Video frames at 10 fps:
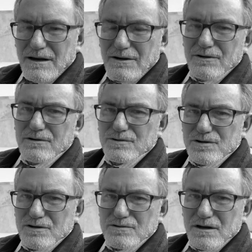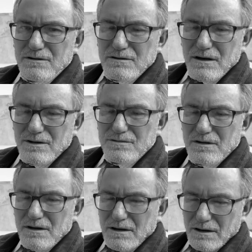I loaded 16 tons
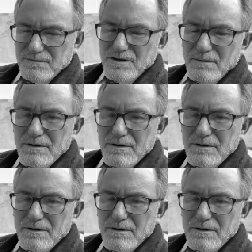of No.